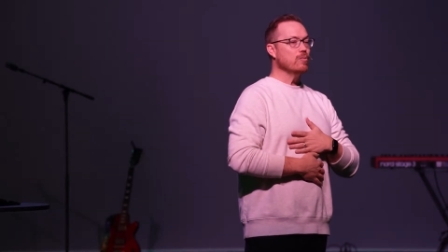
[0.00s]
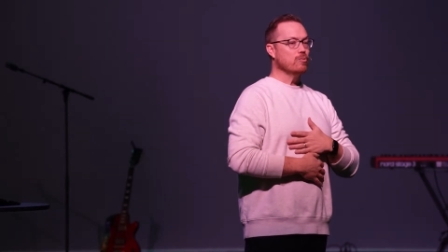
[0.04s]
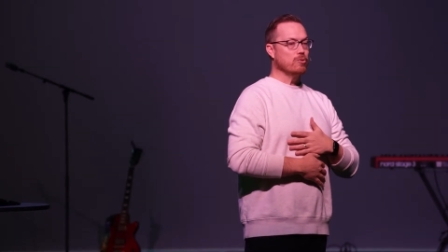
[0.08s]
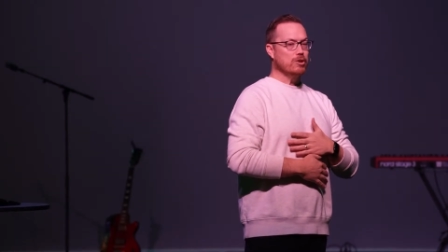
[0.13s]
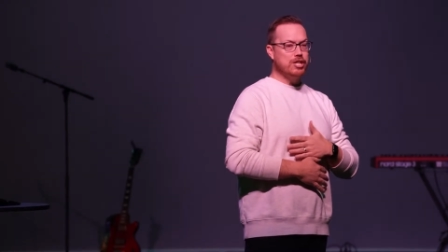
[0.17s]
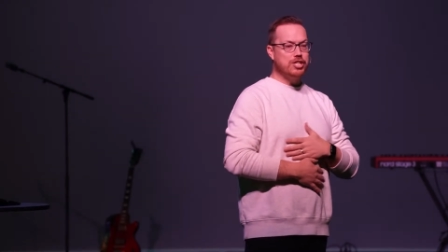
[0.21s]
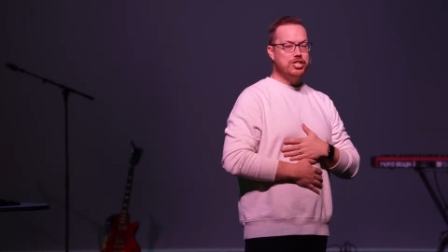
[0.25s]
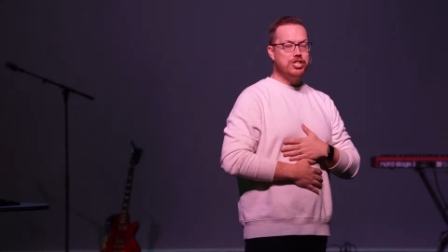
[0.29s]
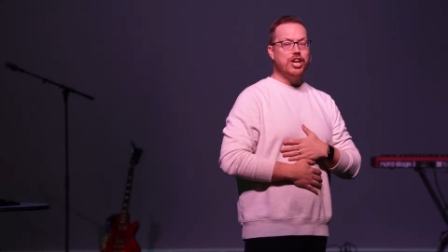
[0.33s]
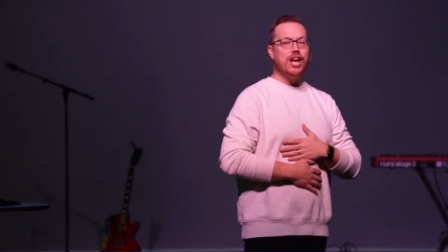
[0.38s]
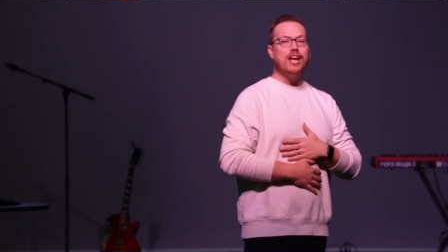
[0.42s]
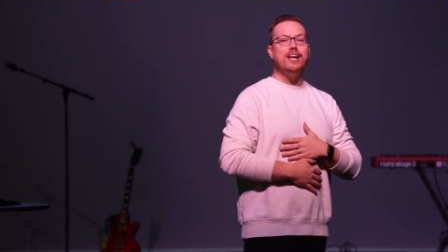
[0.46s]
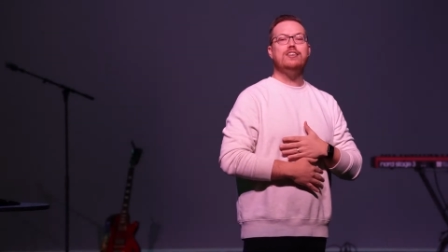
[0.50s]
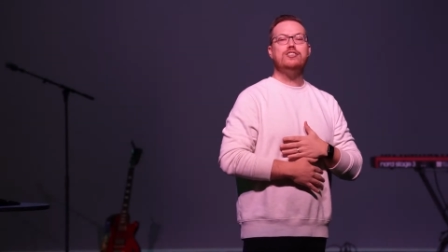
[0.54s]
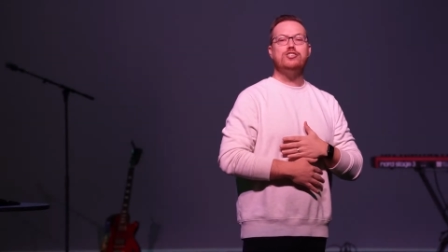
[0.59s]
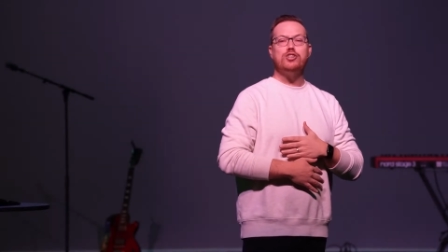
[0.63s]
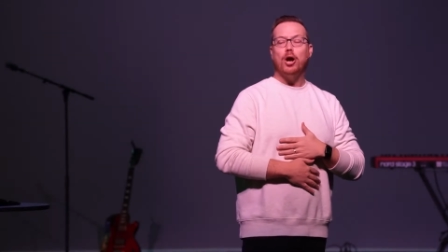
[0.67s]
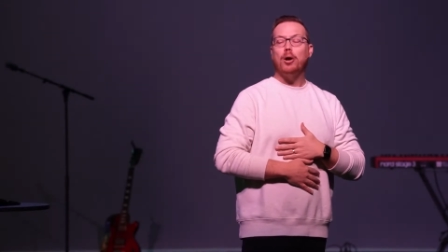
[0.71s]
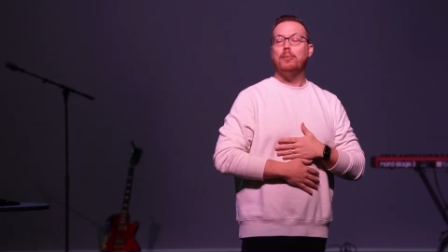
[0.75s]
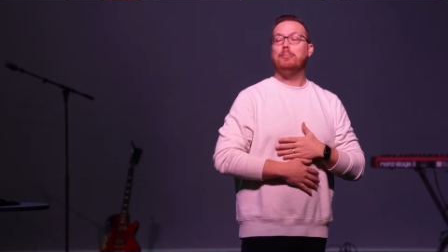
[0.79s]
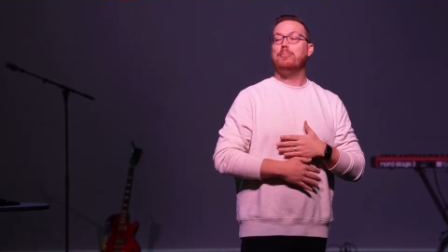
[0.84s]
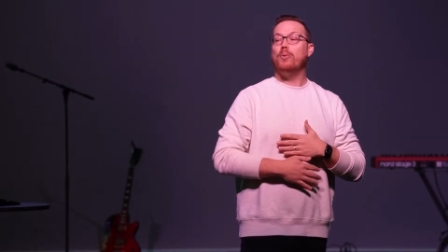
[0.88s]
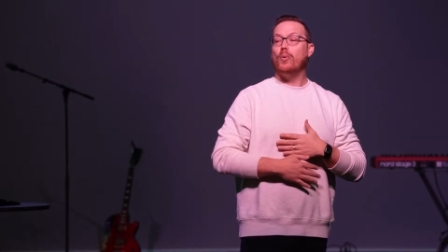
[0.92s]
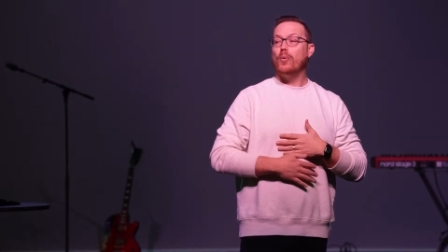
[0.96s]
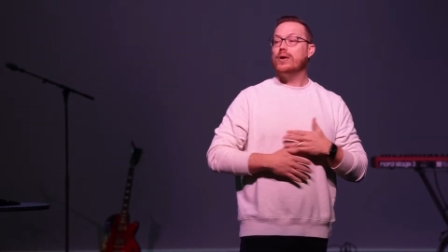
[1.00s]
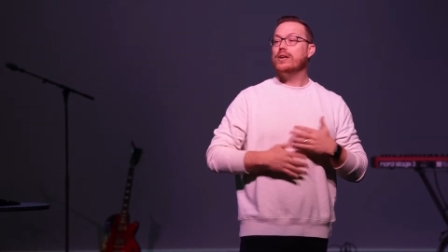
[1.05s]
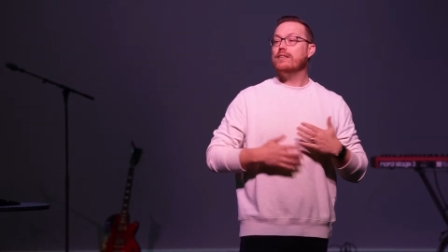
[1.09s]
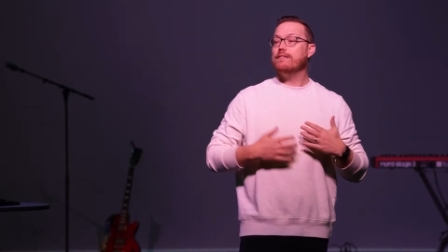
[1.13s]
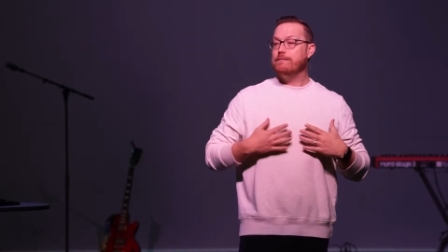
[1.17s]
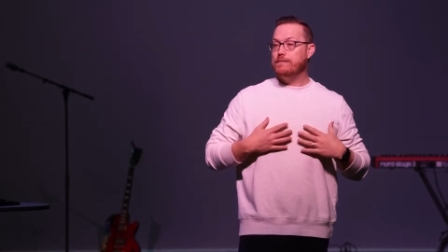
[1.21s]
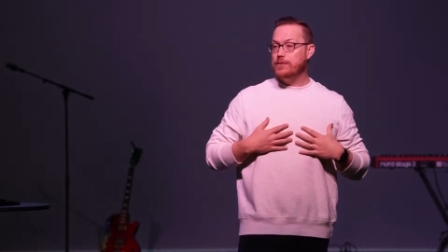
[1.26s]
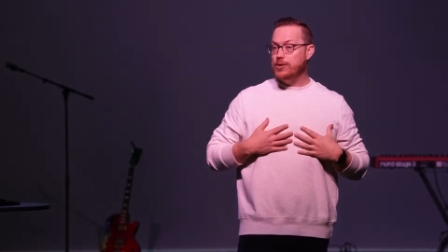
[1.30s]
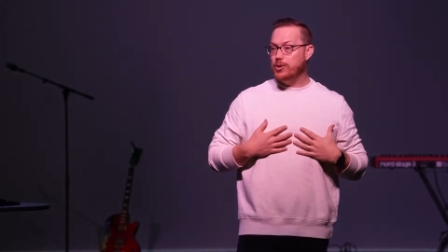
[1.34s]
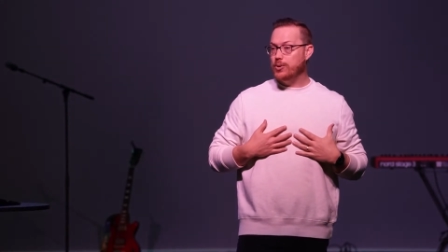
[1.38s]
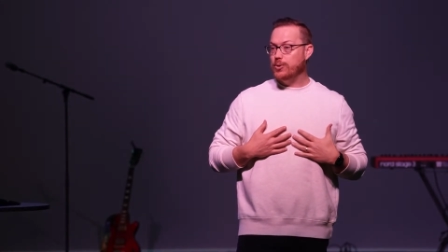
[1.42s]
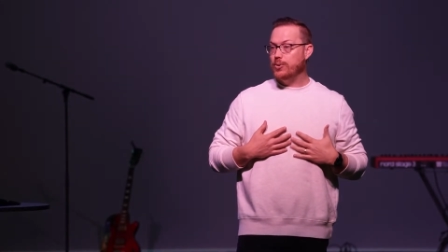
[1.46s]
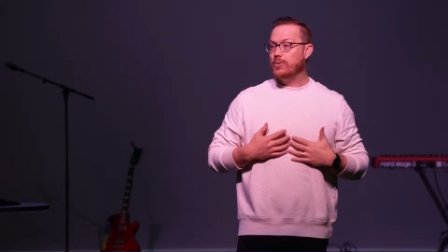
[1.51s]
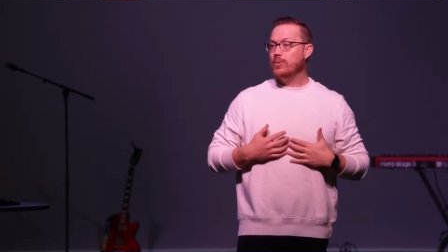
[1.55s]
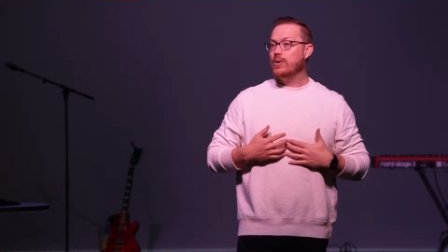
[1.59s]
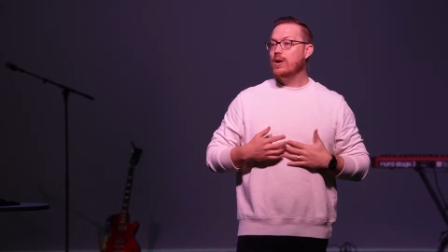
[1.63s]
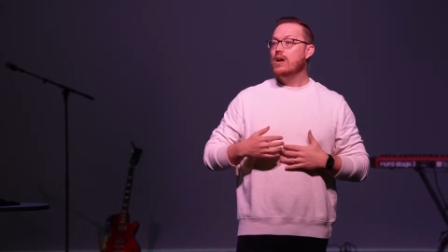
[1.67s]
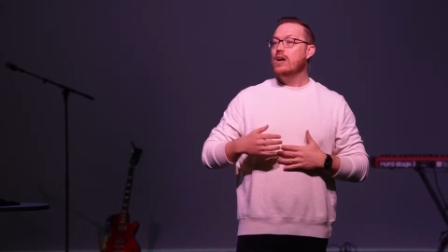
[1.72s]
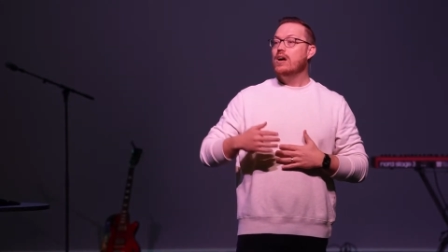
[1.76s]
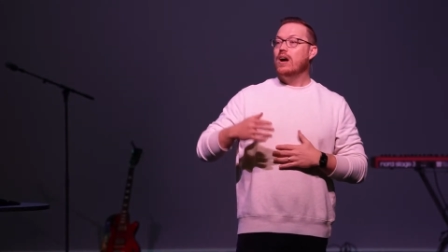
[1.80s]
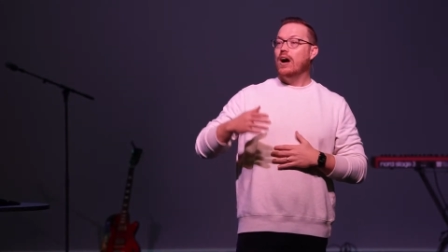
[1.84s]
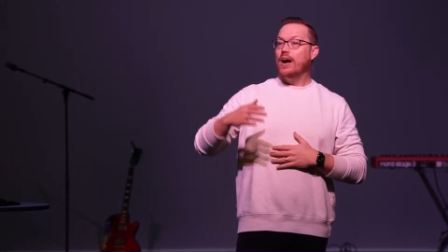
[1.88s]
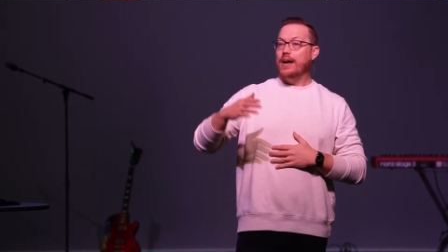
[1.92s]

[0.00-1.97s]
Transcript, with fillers: We're going to change our point of view